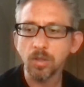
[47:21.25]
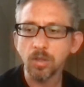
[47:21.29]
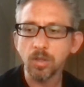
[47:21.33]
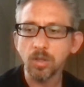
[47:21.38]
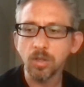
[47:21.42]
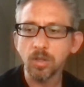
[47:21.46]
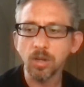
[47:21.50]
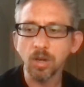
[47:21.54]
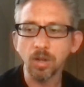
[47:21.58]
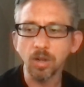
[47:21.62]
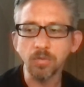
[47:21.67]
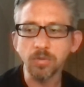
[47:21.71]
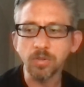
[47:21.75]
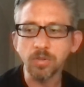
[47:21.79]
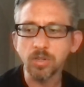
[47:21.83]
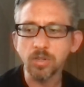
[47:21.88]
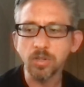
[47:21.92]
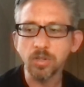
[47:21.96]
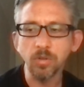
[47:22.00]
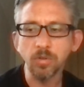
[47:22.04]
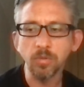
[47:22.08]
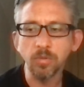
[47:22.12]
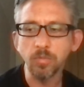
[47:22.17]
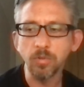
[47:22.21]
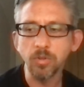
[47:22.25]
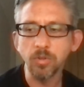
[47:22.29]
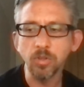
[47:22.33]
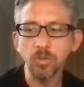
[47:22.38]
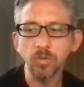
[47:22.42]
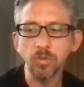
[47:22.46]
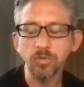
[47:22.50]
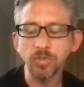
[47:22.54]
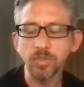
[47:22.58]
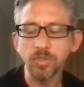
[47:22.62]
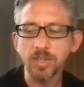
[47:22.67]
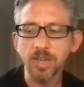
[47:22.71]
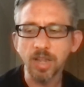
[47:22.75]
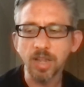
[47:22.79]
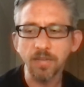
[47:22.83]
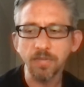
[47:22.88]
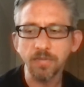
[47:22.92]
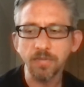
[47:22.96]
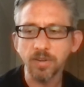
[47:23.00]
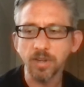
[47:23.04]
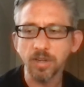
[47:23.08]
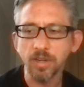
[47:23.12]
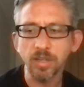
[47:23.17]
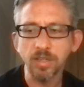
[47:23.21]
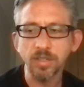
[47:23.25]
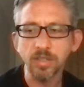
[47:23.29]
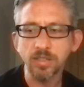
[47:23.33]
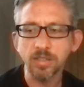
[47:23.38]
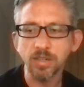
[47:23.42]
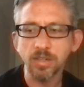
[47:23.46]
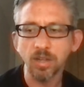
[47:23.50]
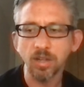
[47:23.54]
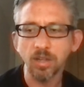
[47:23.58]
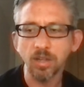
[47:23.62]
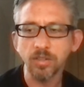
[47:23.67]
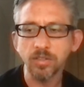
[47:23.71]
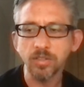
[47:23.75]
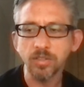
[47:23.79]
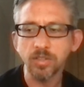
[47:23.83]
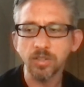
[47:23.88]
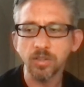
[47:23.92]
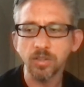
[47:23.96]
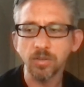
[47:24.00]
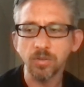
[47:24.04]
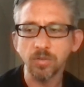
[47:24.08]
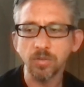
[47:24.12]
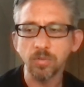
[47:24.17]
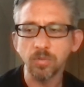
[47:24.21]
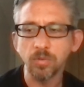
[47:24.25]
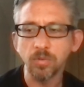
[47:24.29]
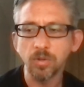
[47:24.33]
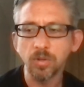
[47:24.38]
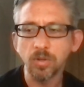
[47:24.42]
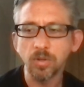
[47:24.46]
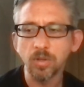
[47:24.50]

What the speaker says: you'll definitely start to